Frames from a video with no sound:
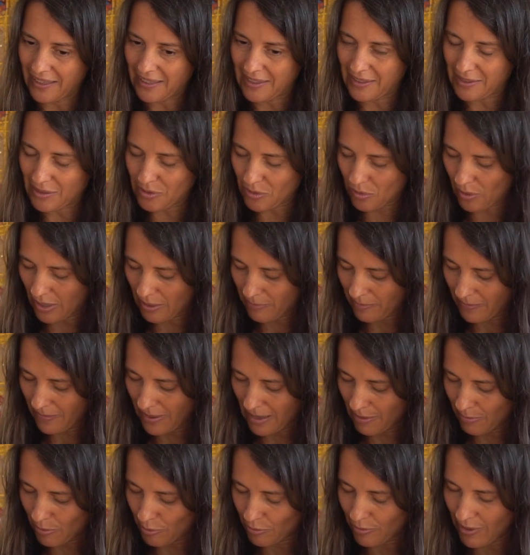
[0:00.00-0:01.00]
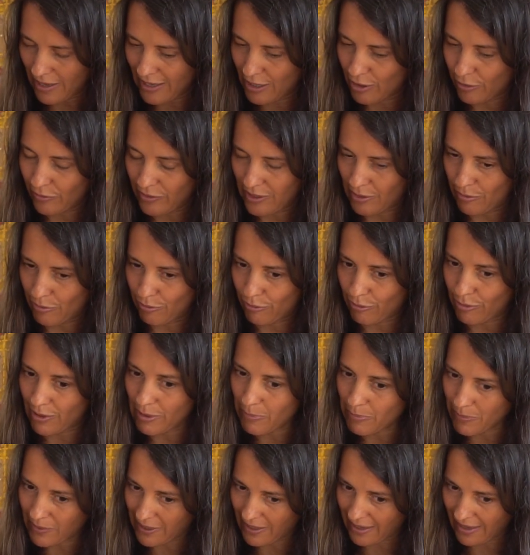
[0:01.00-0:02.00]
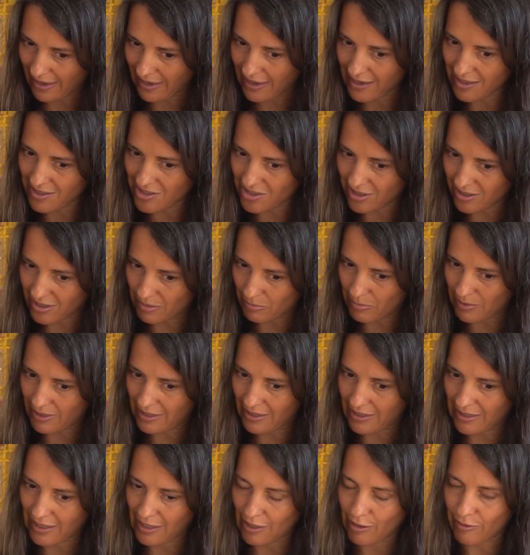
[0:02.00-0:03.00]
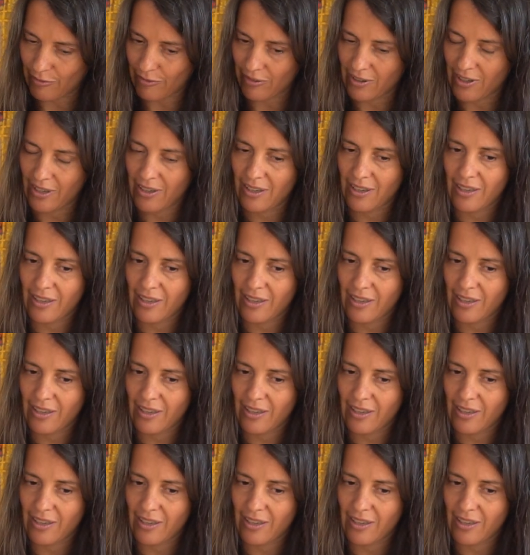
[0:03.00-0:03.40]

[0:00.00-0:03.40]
so I'm already on the rib cage at the beginning of